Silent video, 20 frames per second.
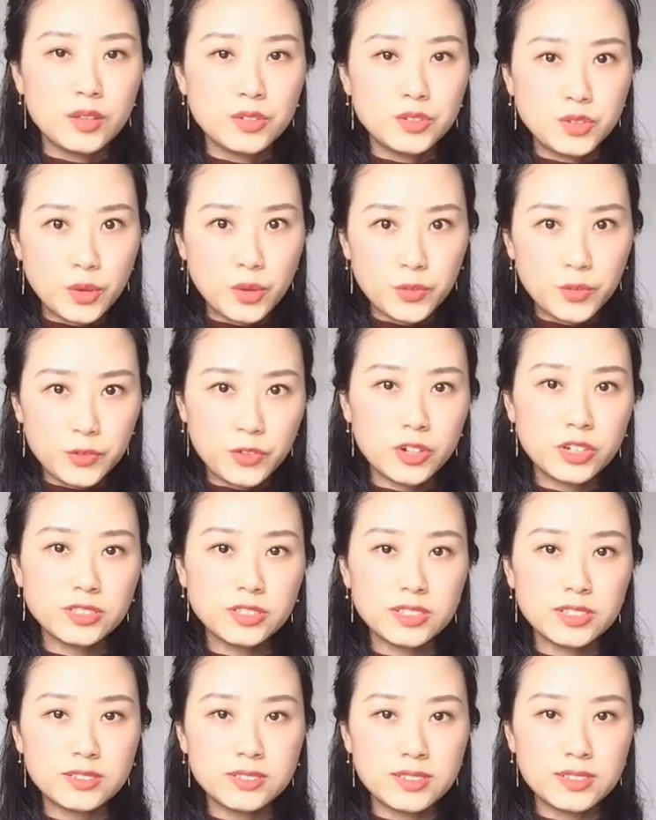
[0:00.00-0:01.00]
So
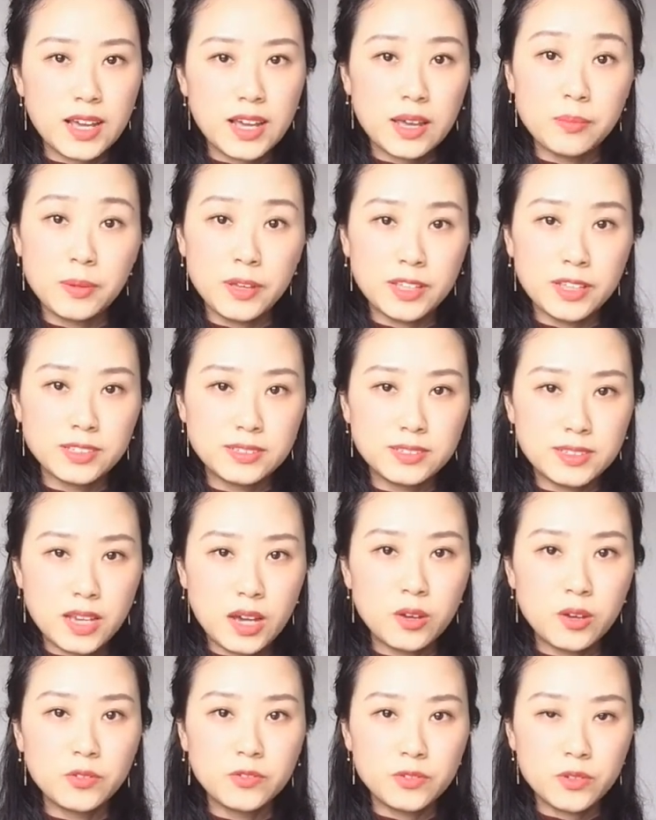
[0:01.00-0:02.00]
first step is
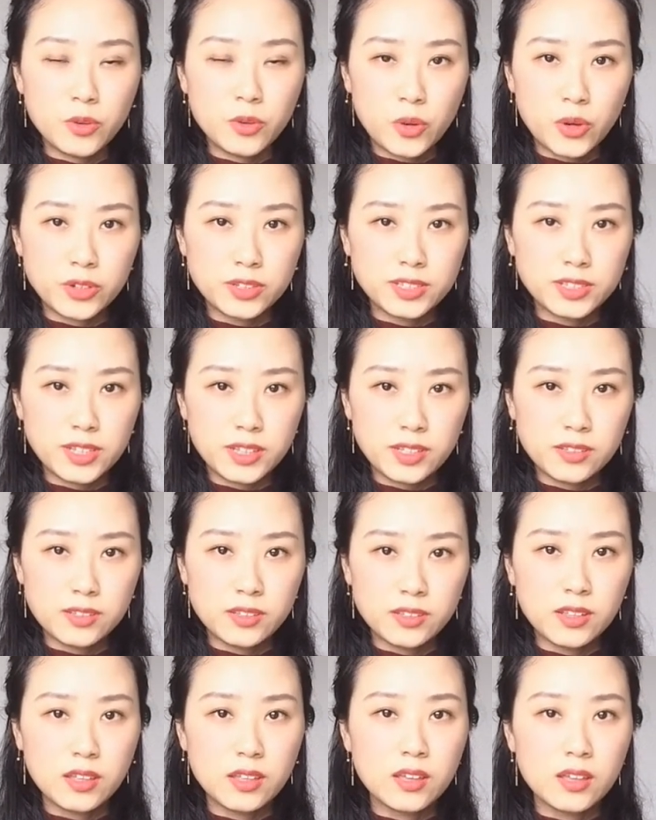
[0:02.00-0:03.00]

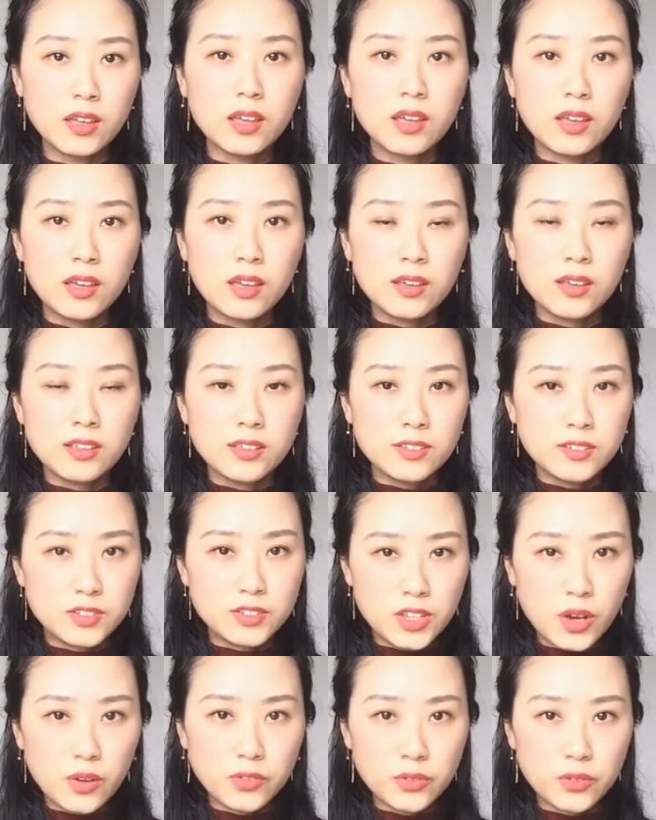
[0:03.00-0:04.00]
self-quarantine.
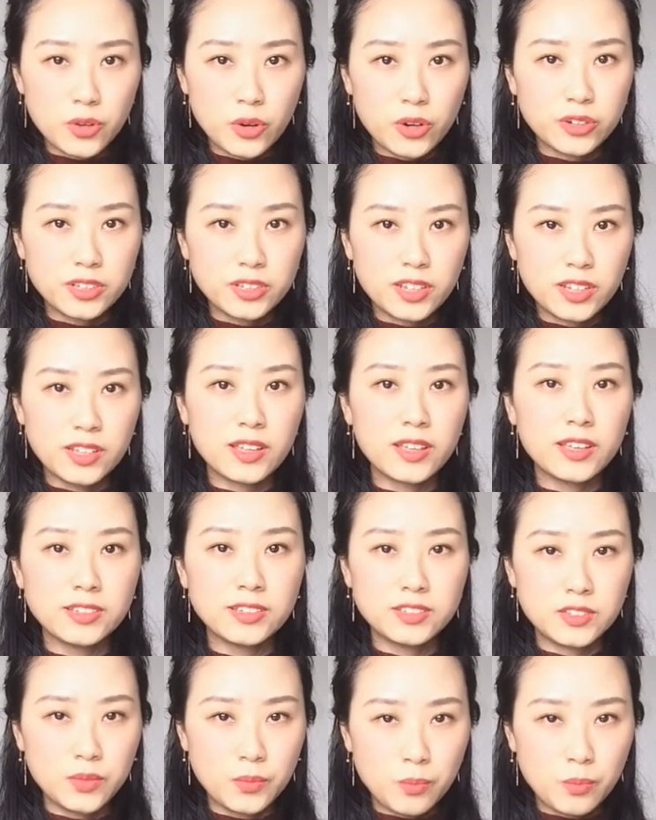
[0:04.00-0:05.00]
Self-quarantine
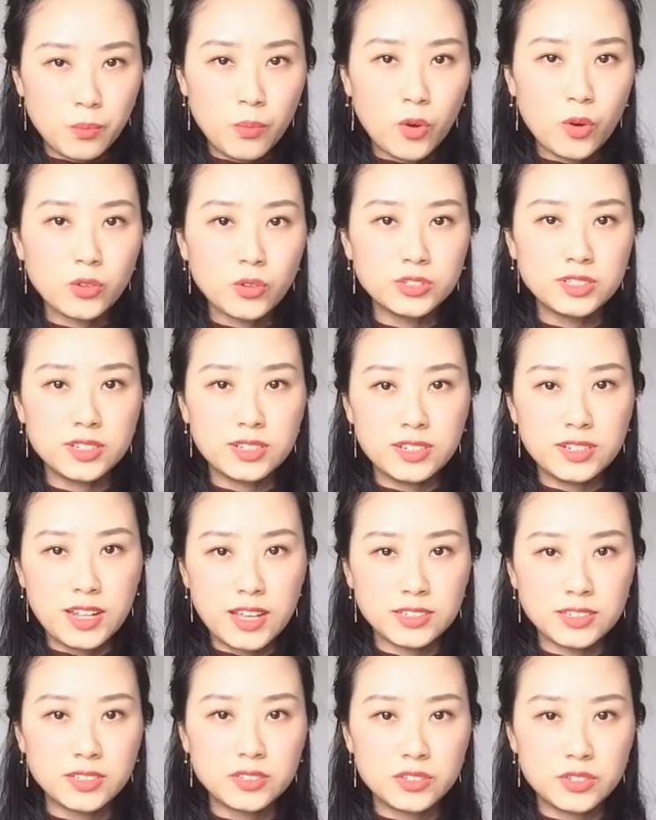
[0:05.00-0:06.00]
is the most
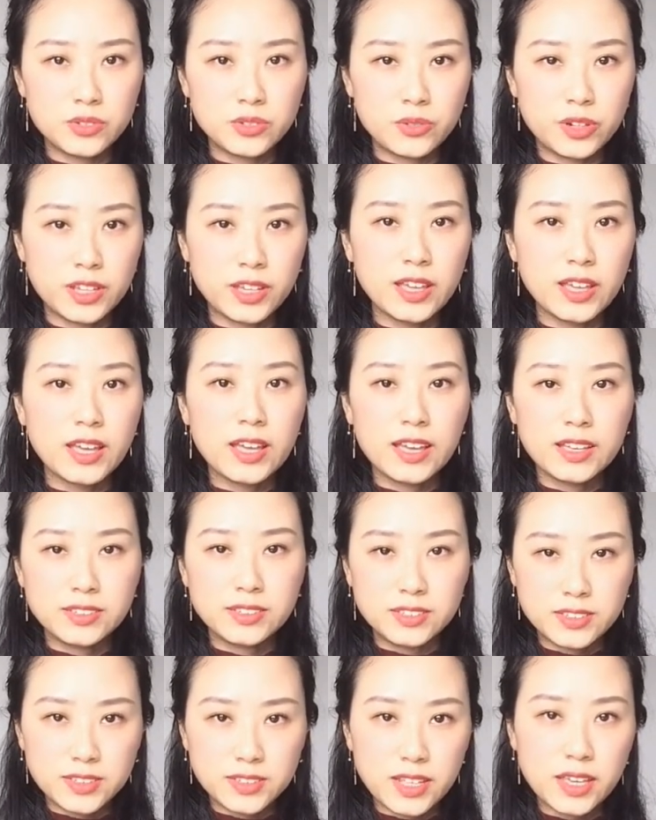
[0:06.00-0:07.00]
necessary
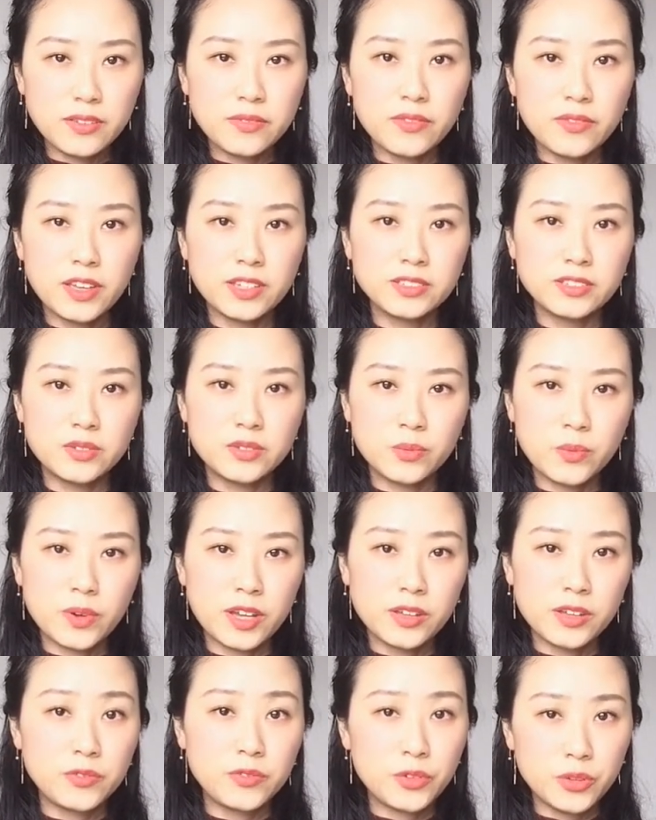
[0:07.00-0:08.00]
and safest
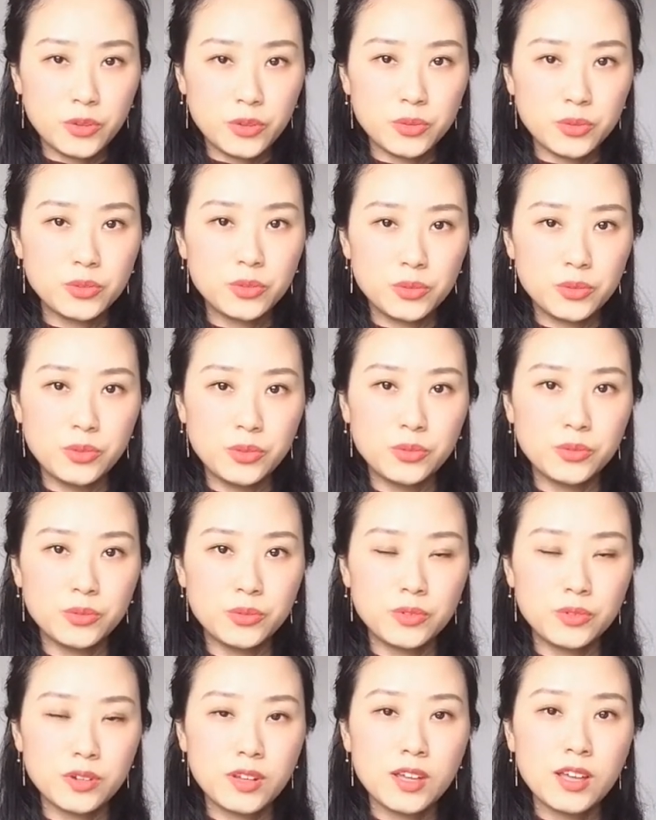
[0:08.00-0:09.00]
way for you to
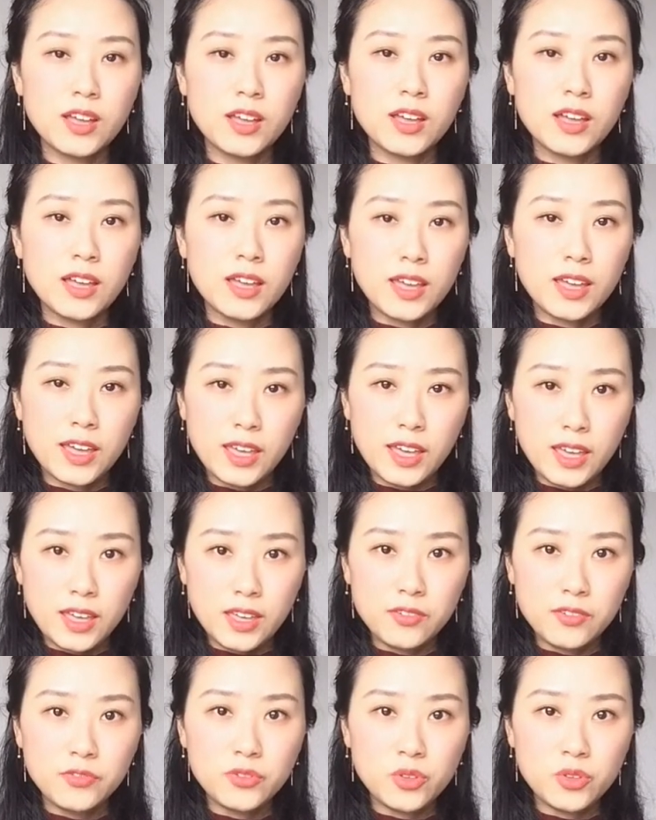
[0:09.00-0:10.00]
do.
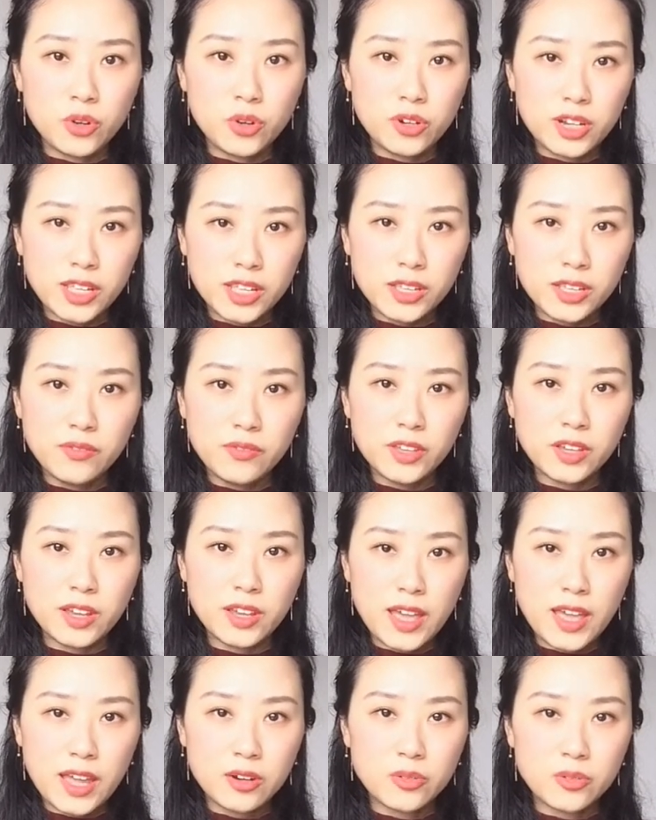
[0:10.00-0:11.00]
If your
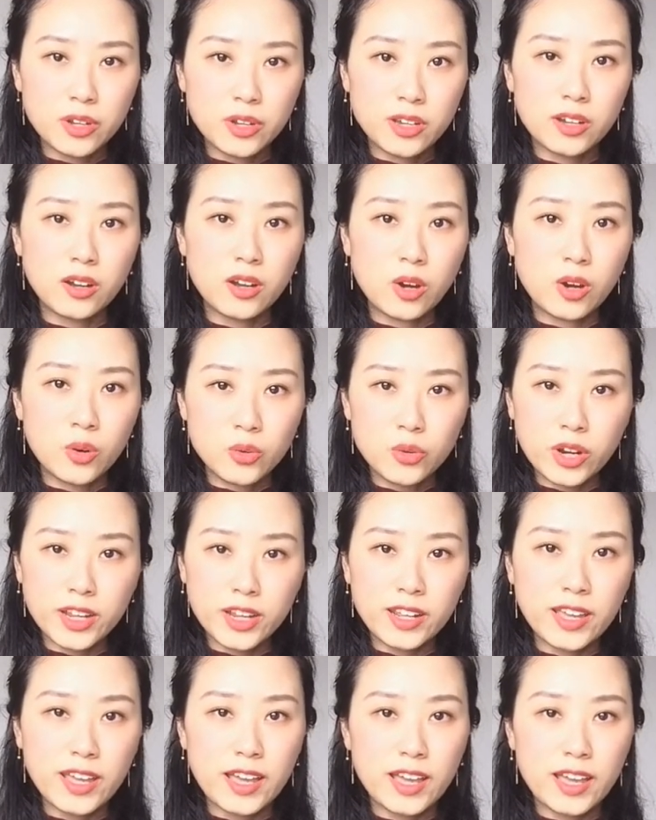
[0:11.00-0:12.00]
living area
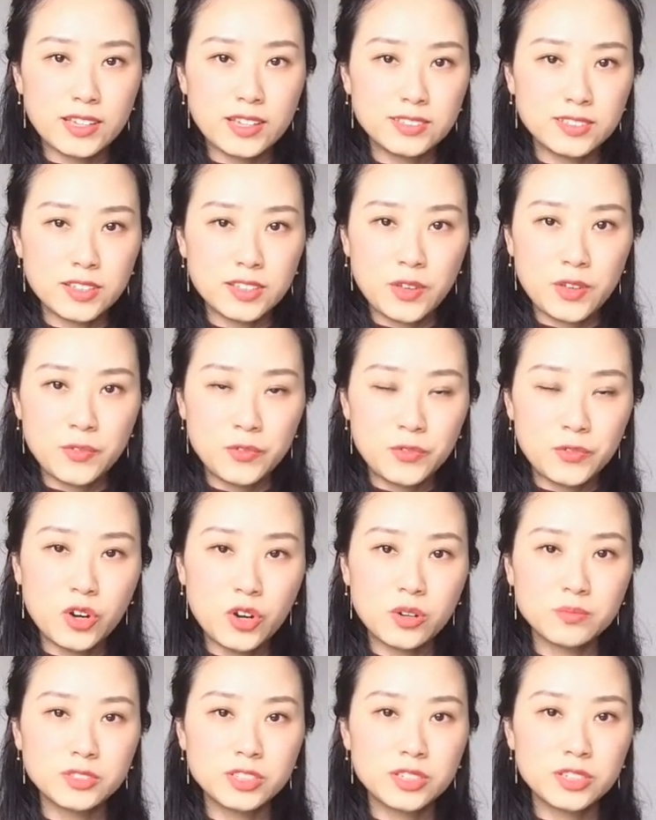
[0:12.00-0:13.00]
already has
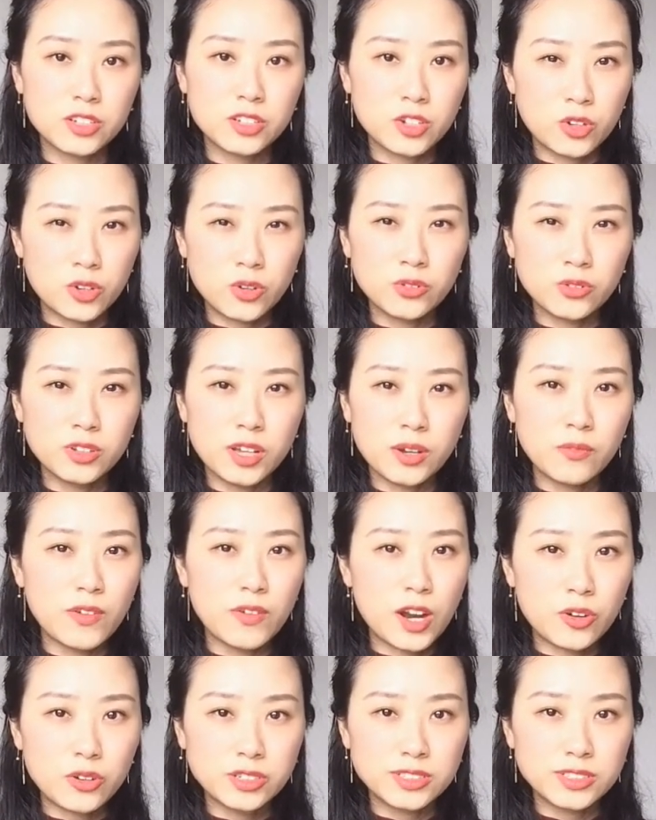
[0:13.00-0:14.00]
confirmed
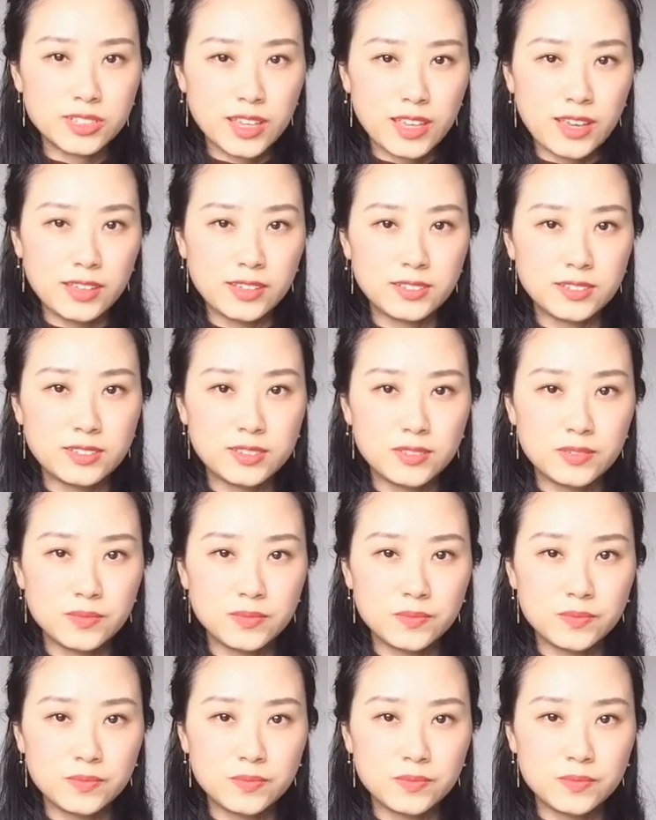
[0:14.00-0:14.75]
coronavirus case,